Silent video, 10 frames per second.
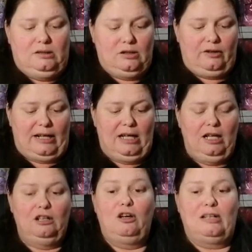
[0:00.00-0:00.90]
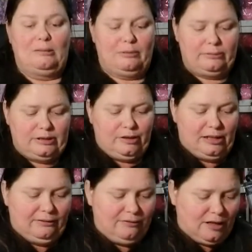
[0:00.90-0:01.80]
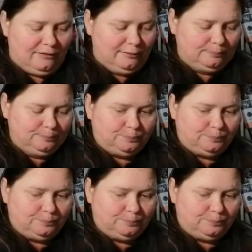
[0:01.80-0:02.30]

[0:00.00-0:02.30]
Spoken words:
Sorry, lot number was 35.